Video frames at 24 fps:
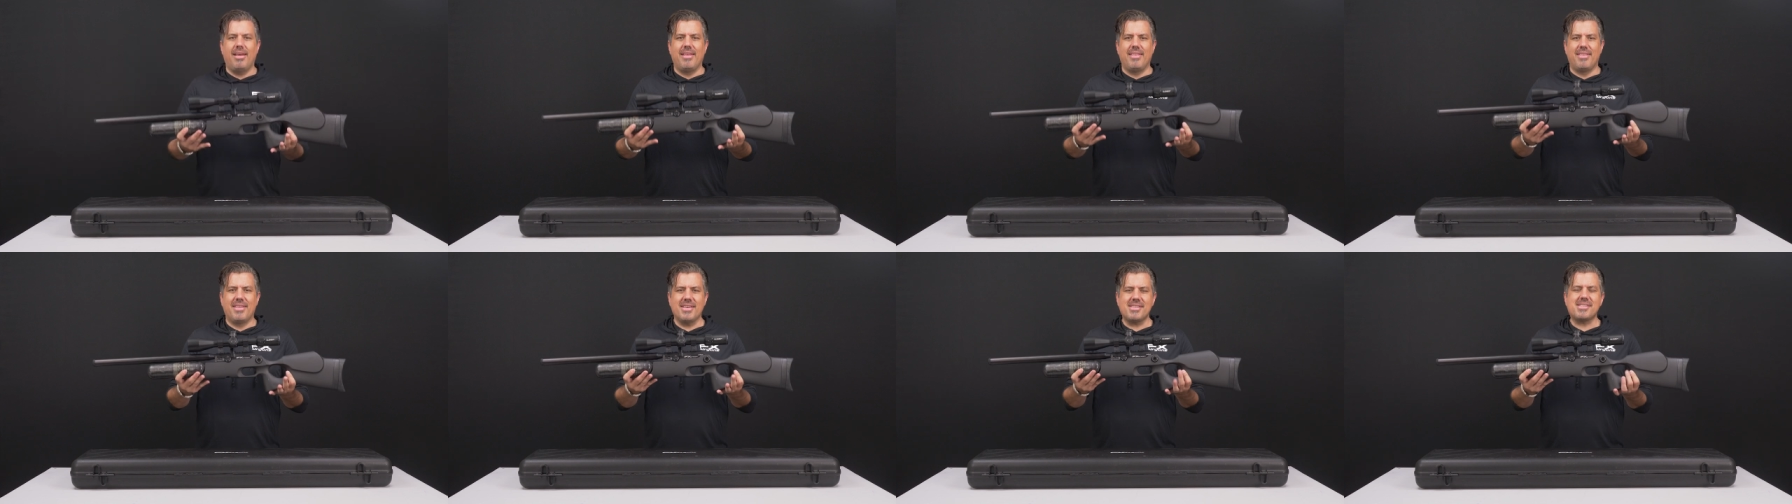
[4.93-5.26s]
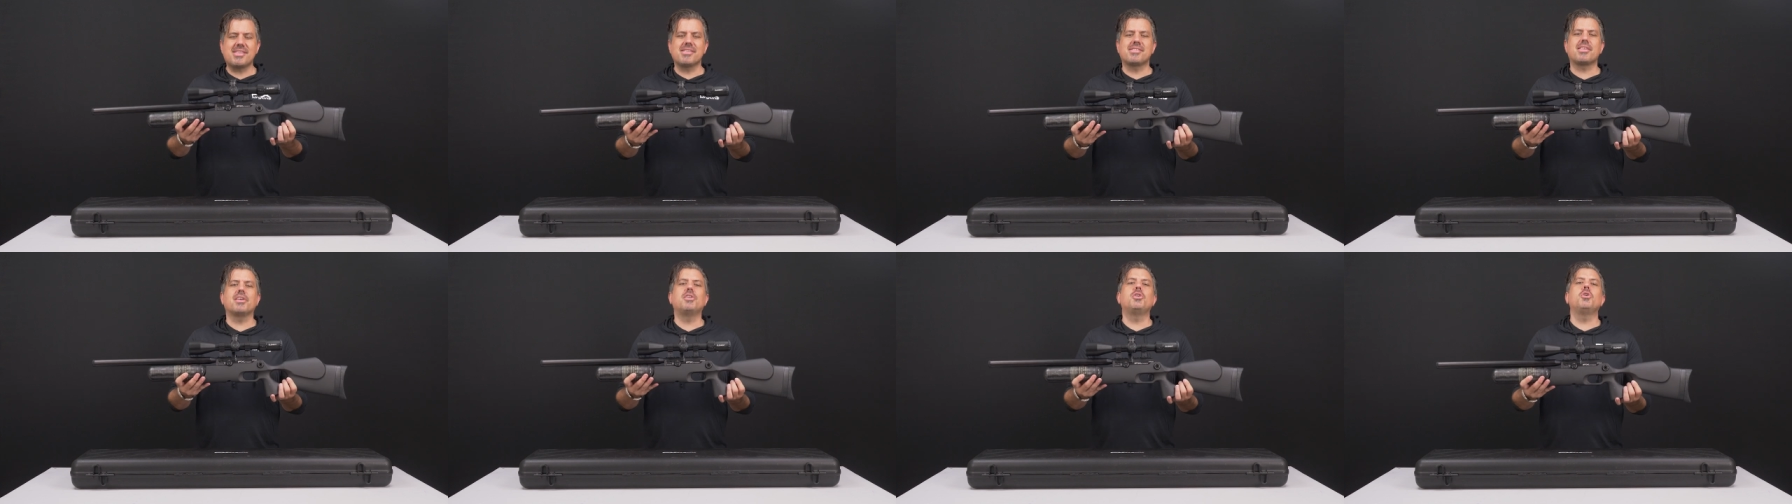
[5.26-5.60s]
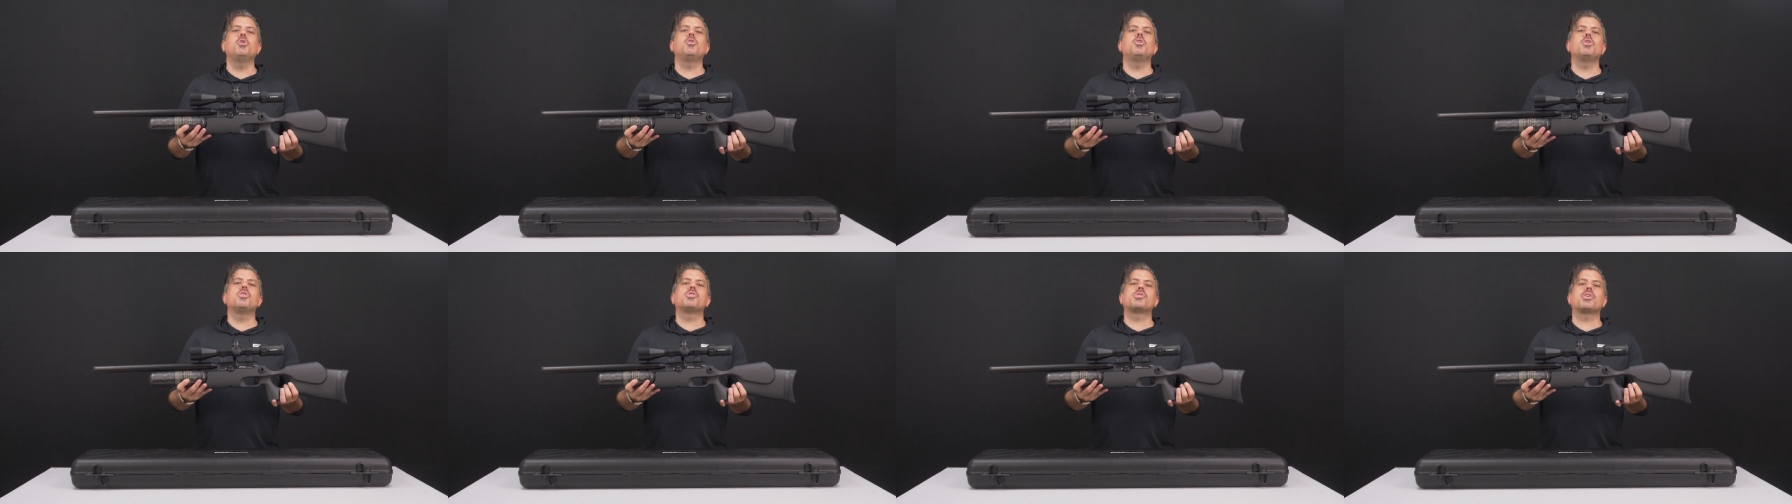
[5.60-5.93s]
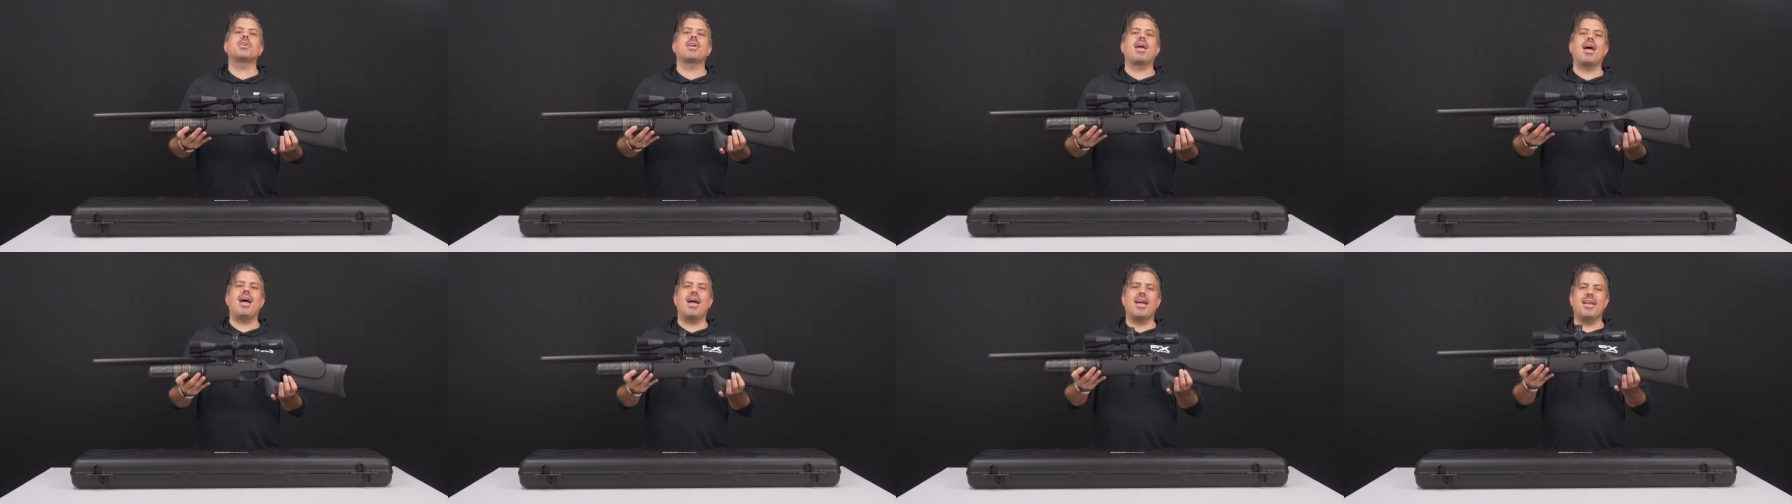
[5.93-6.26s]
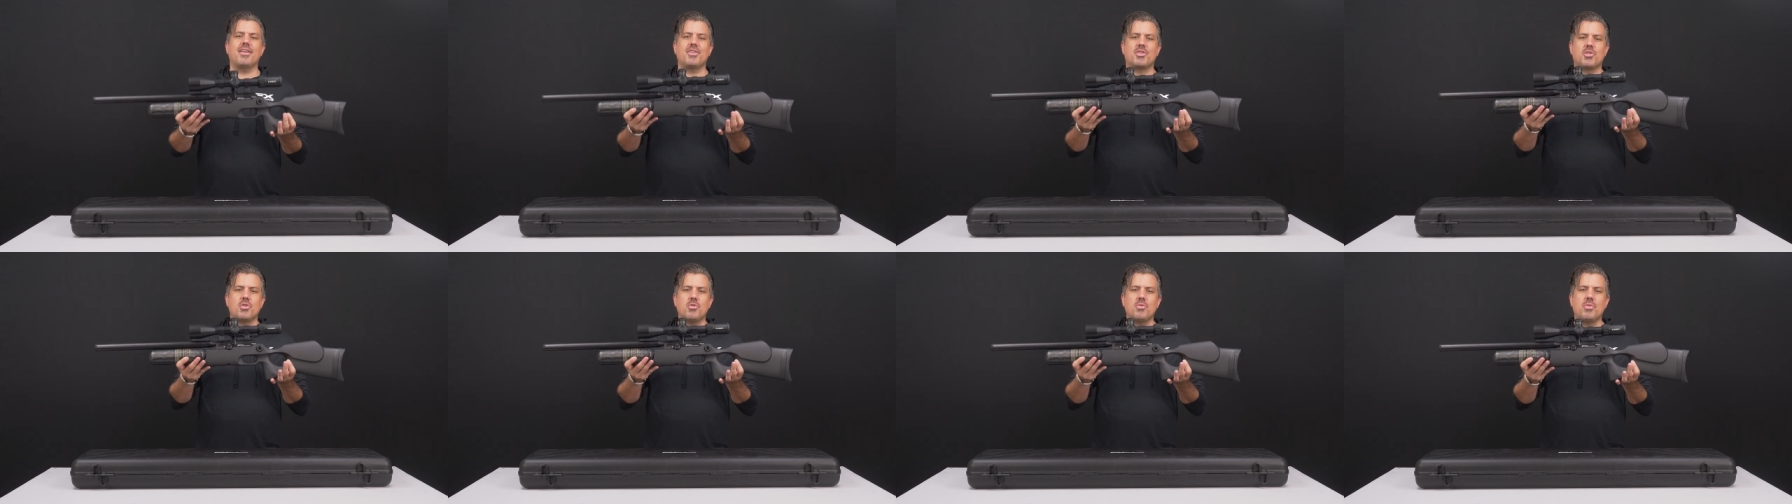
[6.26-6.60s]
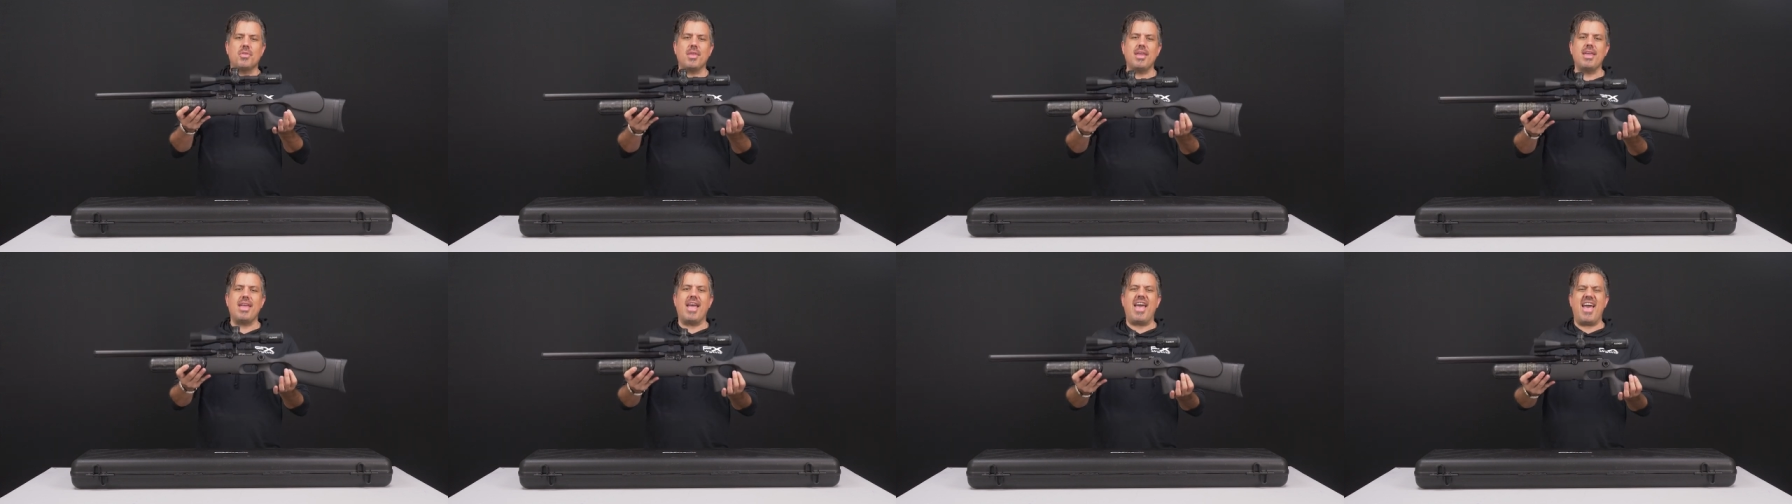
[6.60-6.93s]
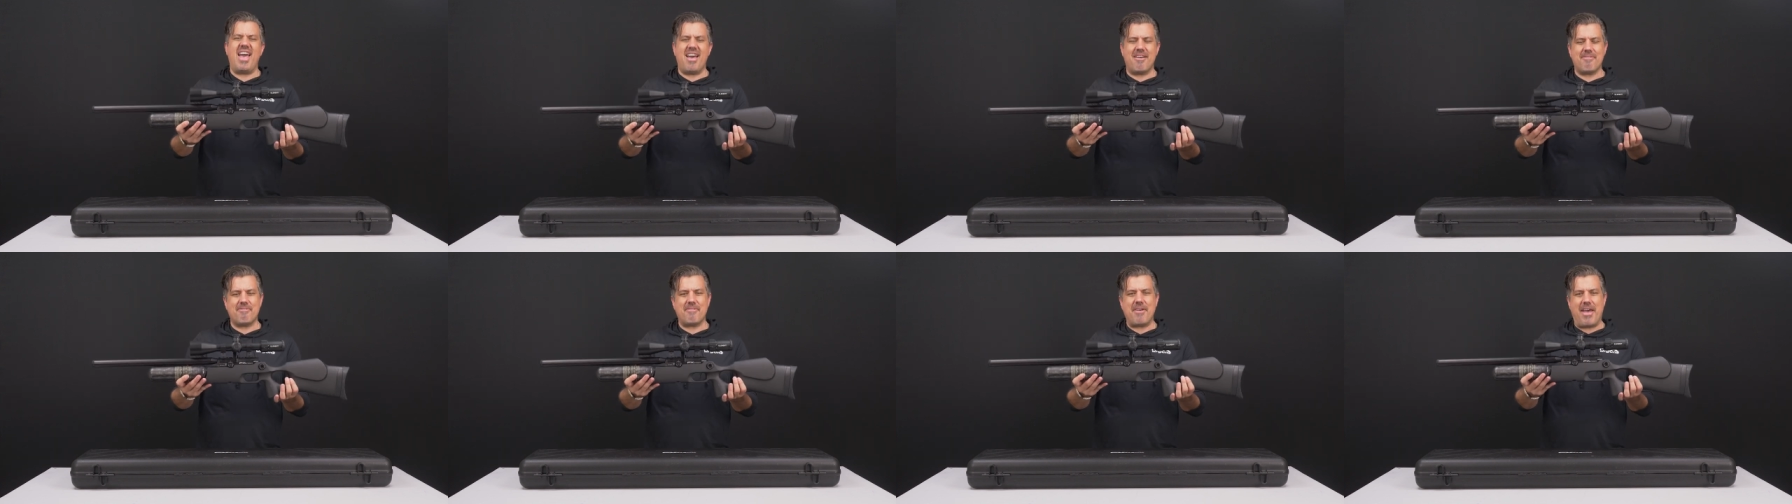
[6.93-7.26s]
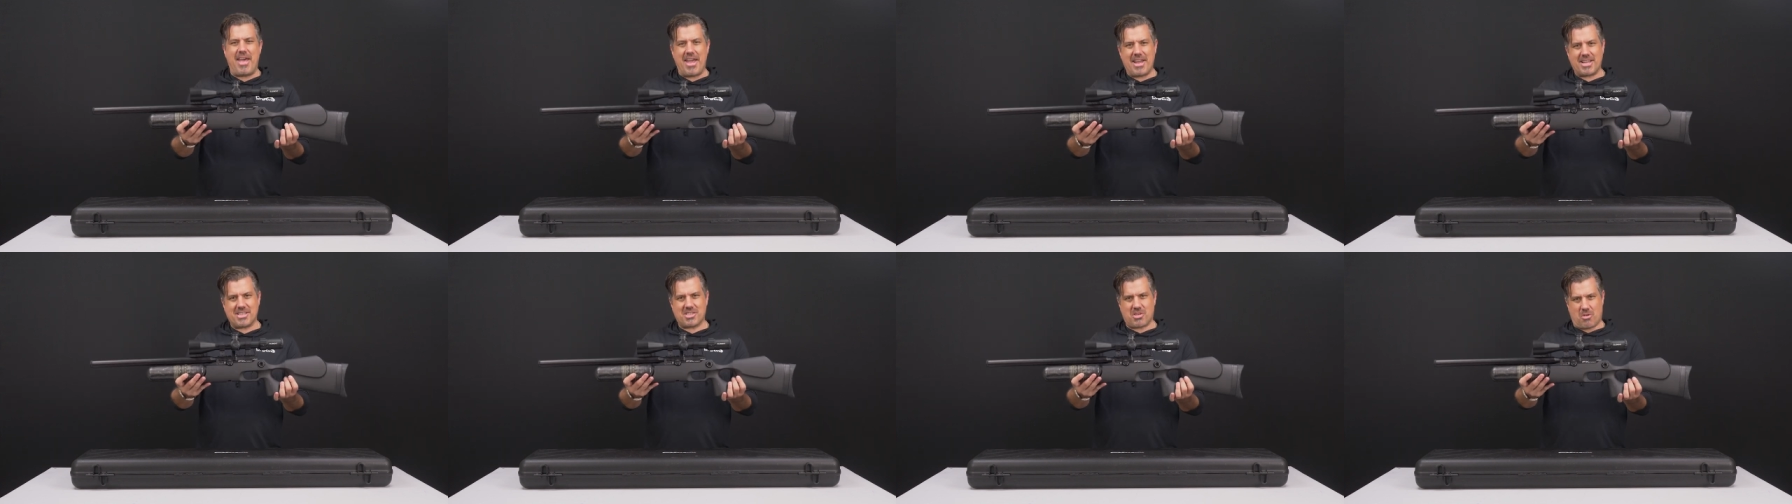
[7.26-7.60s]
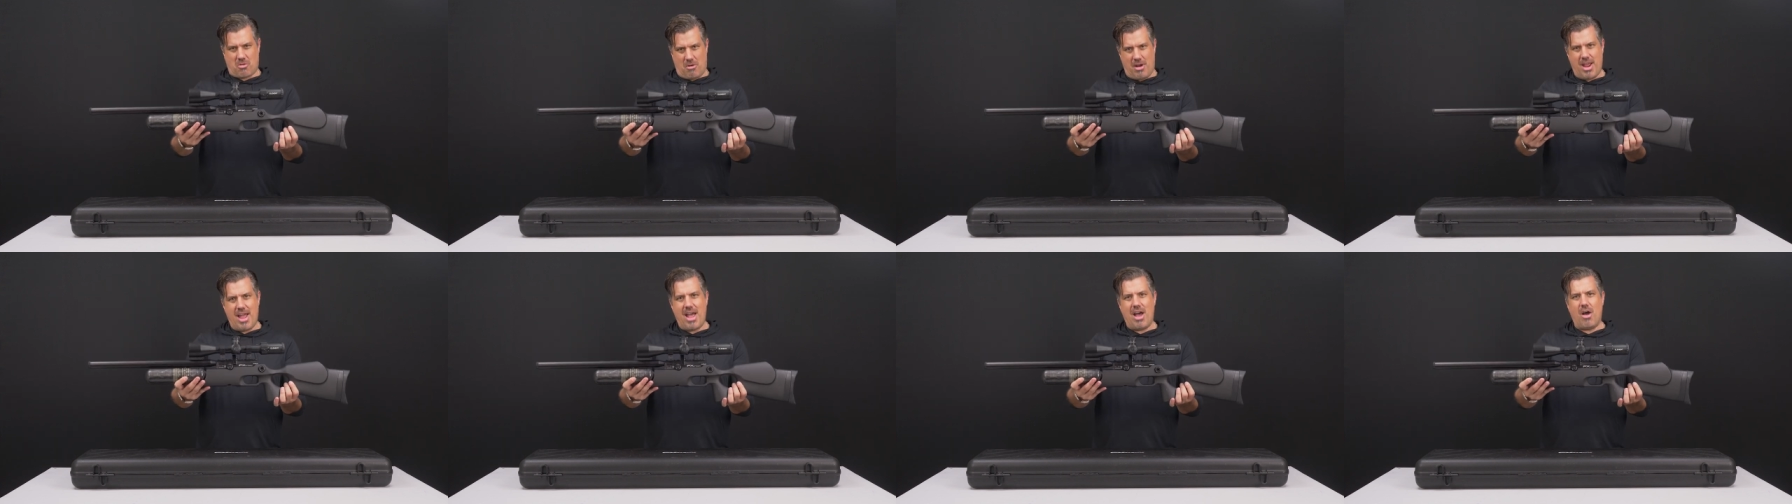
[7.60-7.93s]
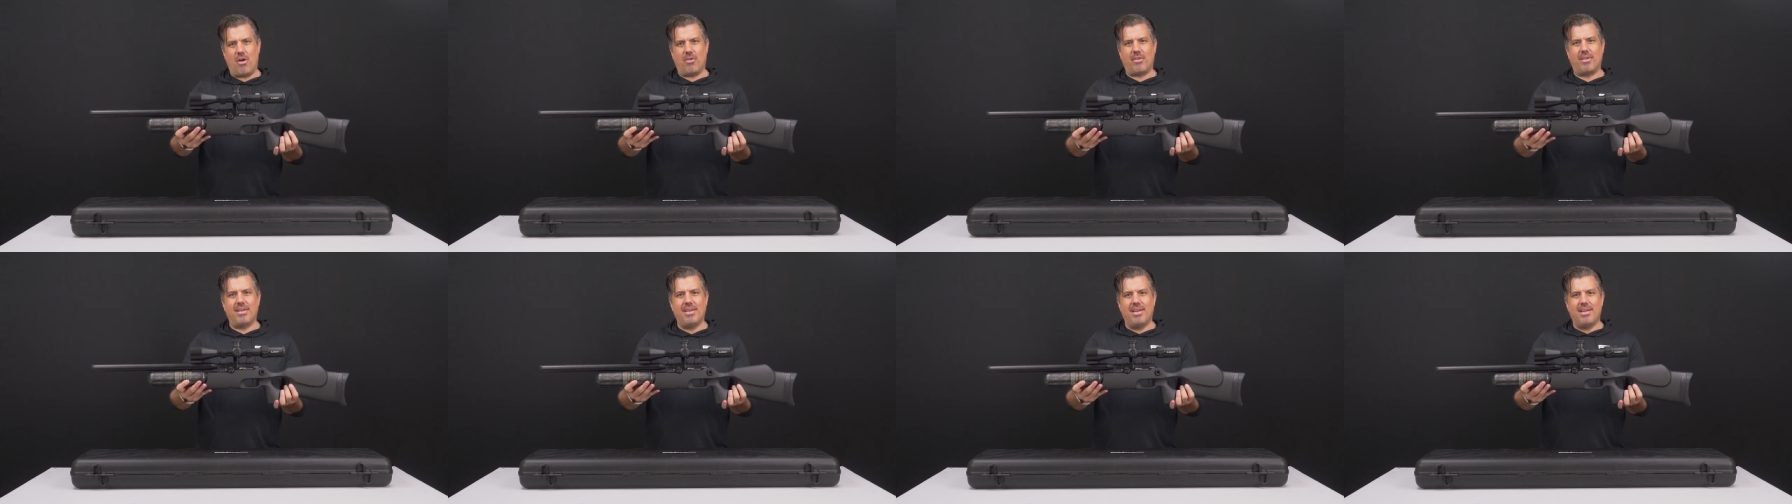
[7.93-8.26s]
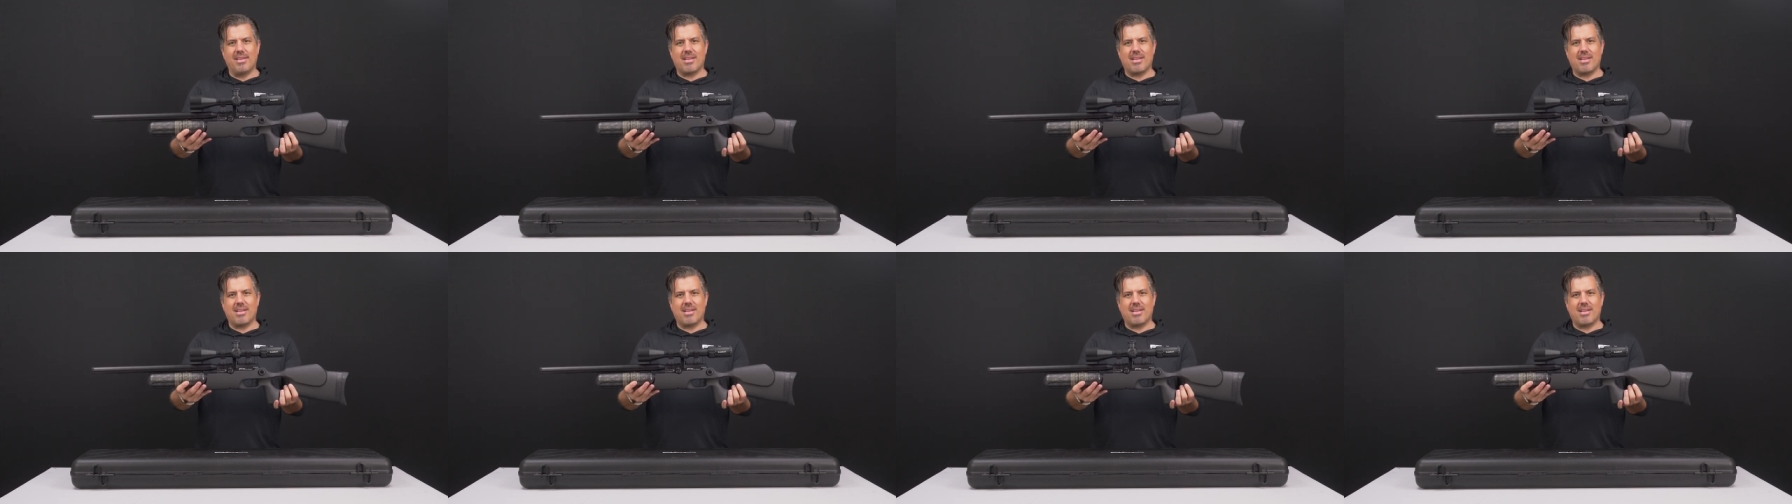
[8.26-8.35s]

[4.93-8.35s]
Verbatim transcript: This is the new user guide to the FX Crown.